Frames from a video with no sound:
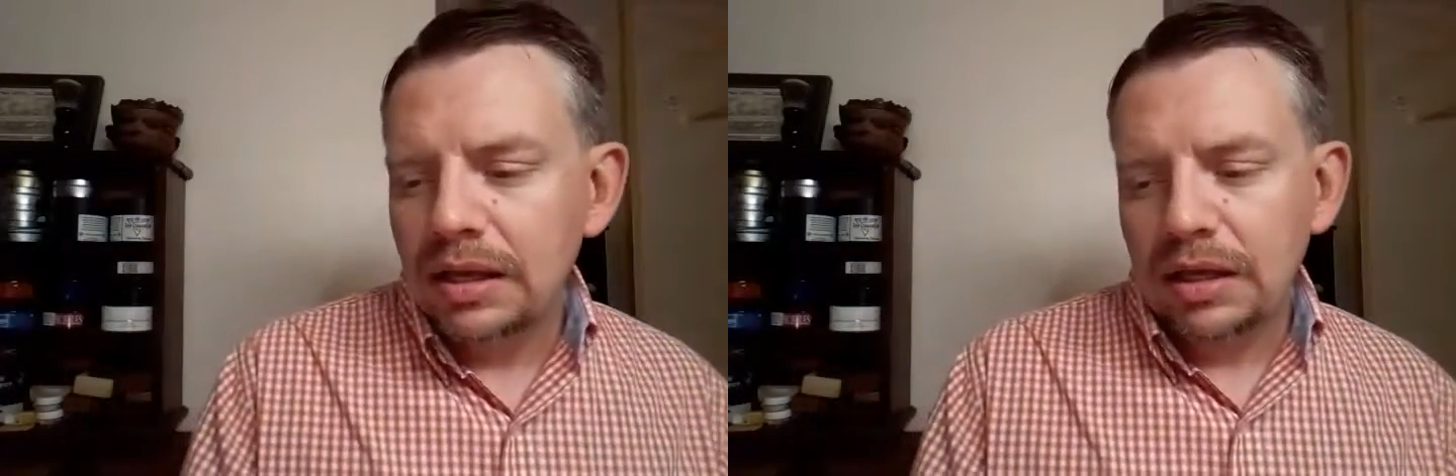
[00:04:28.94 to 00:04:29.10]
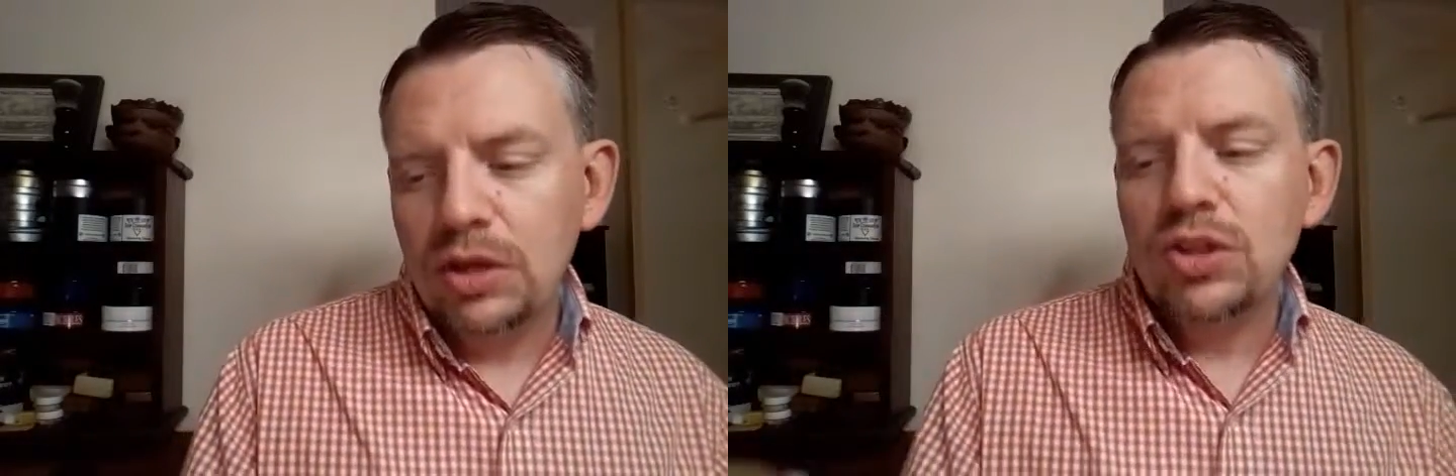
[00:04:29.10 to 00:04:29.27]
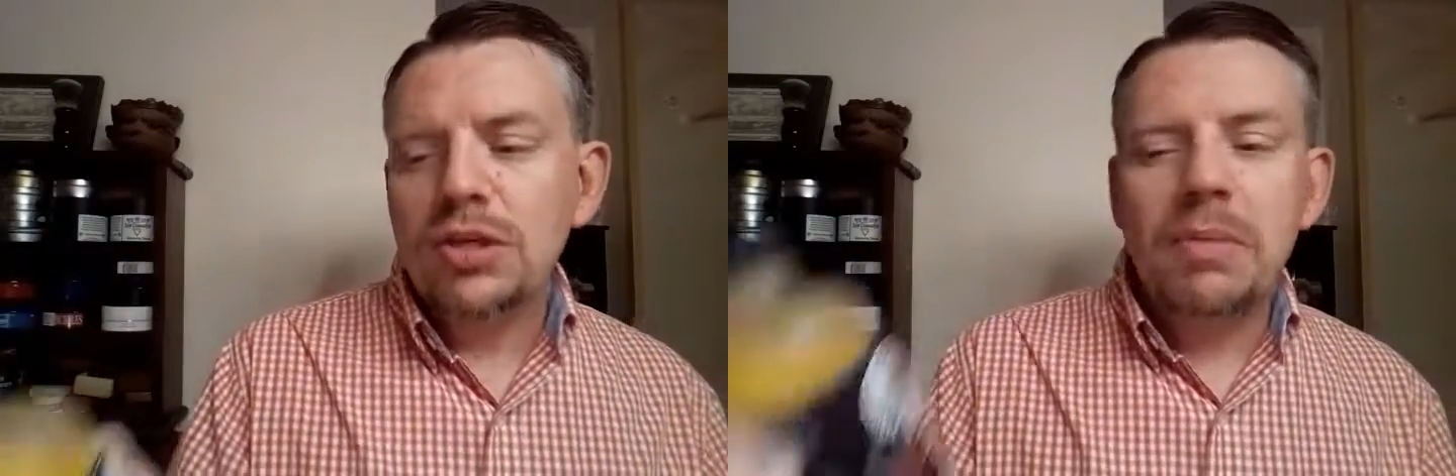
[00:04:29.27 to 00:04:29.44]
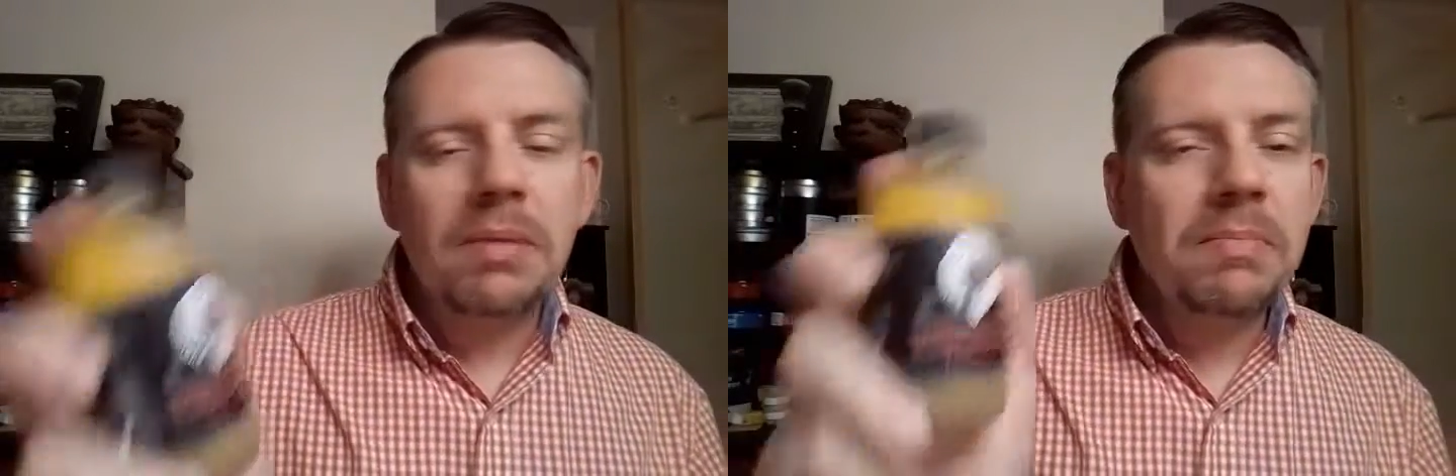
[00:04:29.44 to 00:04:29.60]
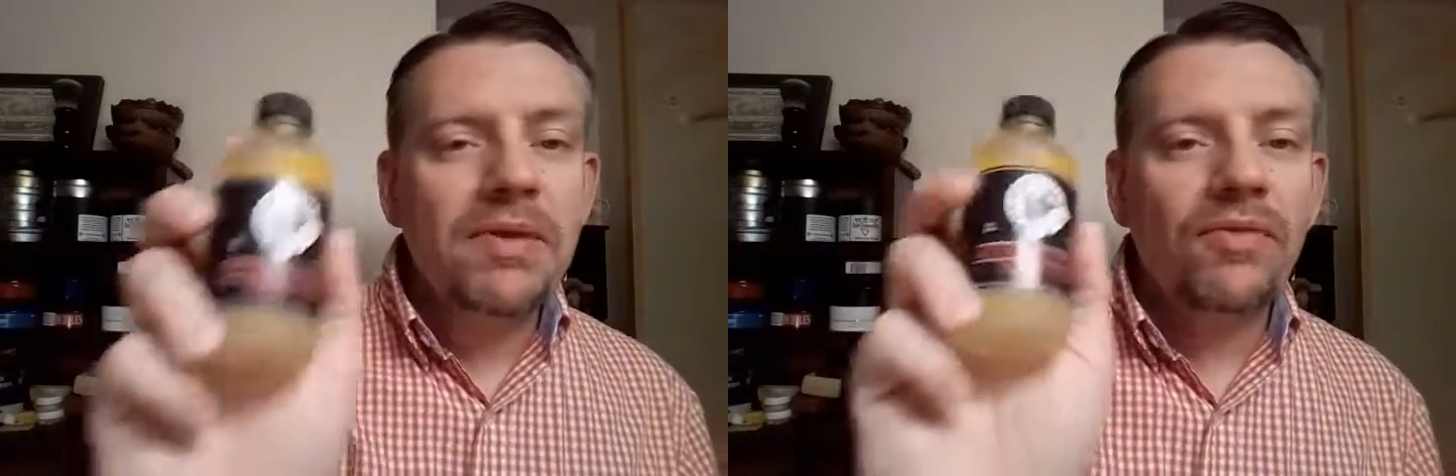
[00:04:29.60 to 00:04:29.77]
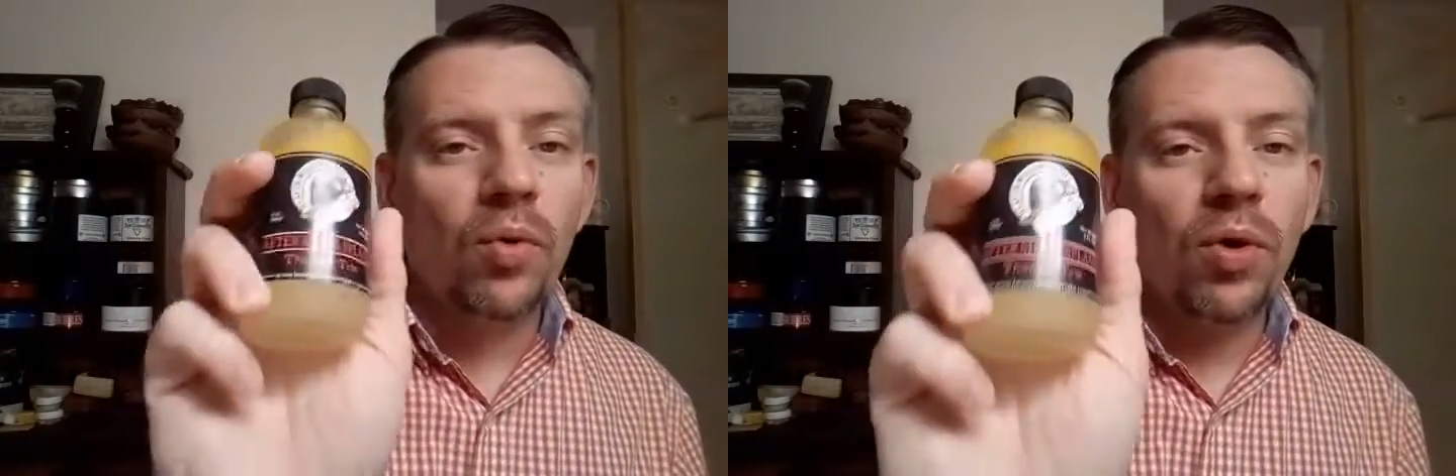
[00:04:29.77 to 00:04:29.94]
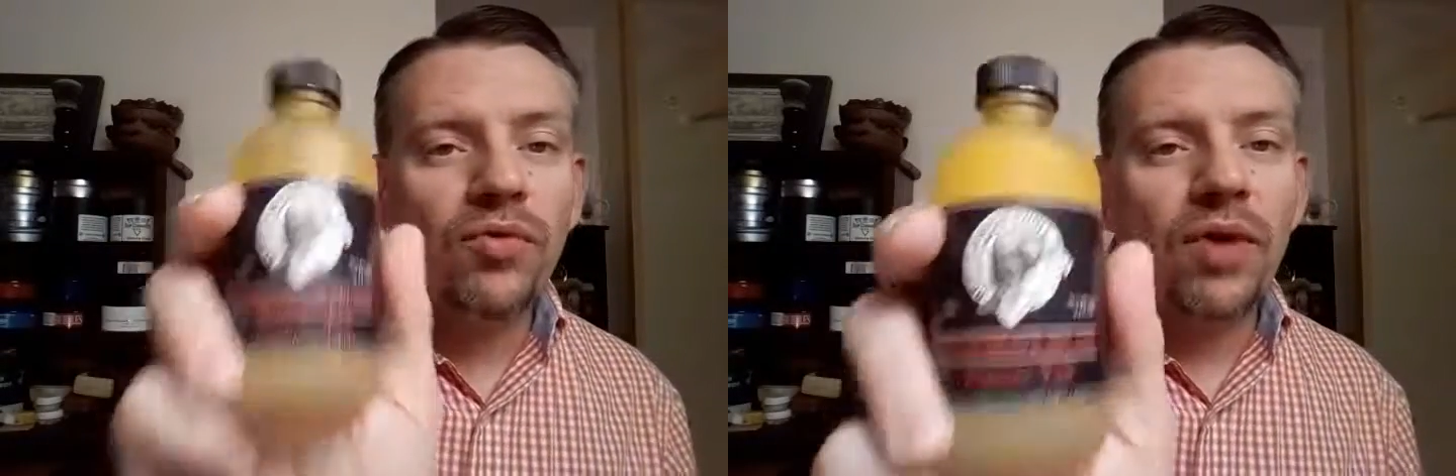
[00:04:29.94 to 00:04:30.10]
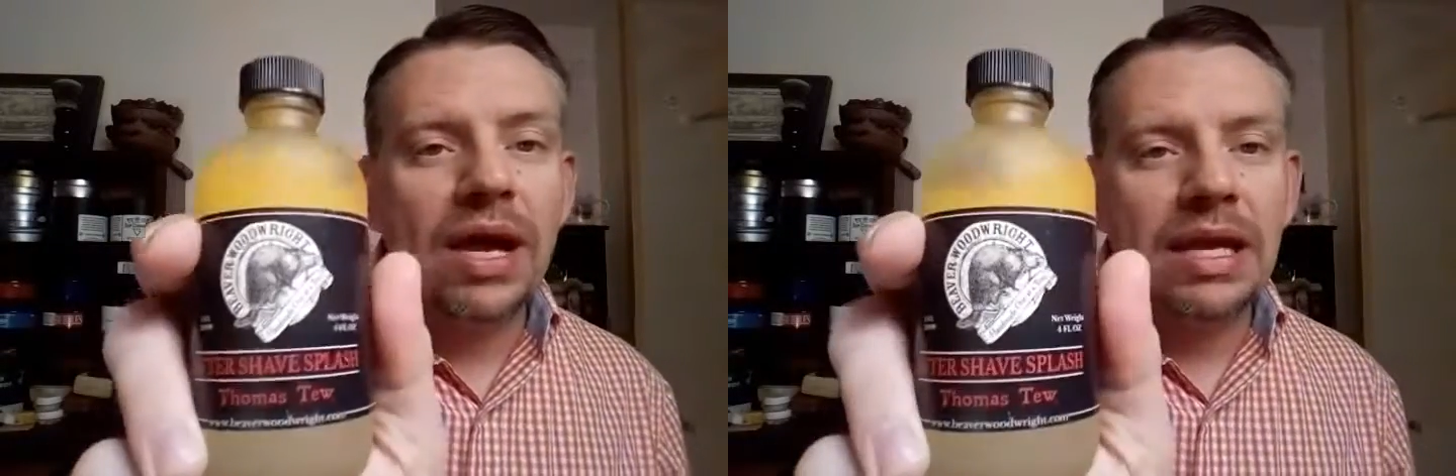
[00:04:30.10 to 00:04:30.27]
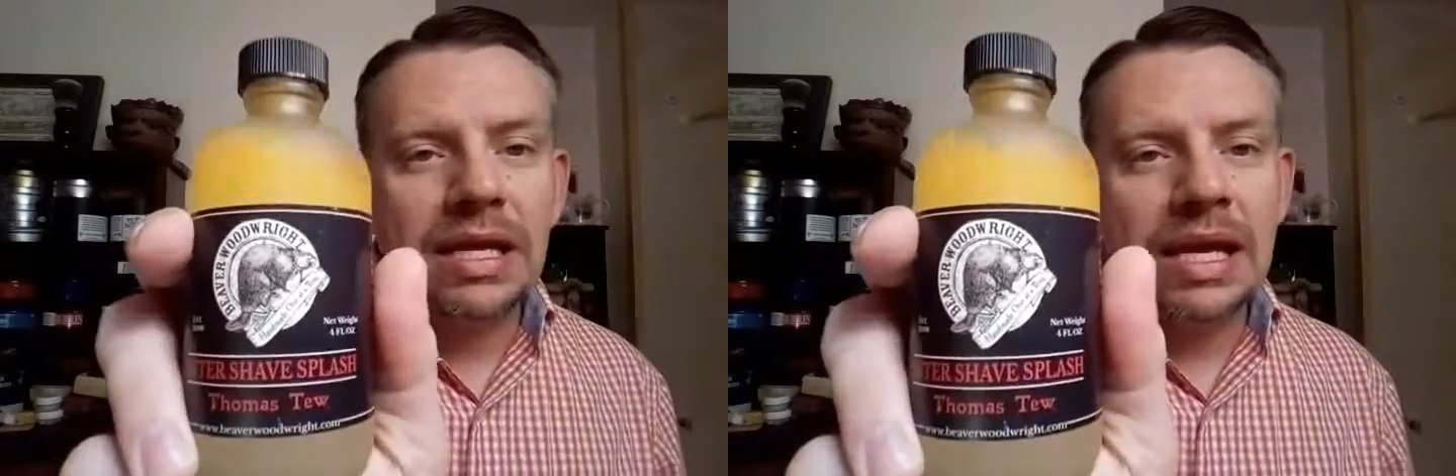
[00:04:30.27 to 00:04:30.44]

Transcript: it used to be Beaver Woodwright,